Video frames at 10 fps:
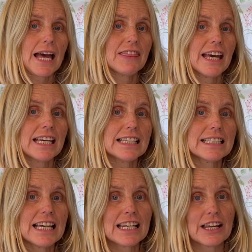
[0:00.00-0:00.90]
And there is
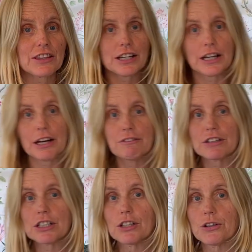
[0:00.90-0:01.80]
another
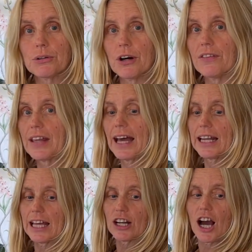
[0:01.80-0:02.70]
video on that,
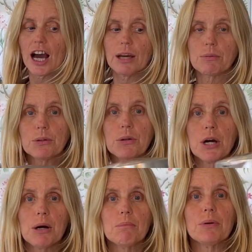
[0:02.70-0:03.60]
and I will
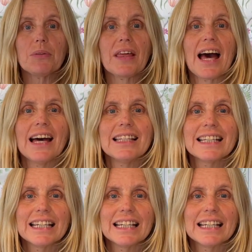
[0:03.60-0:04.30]
put that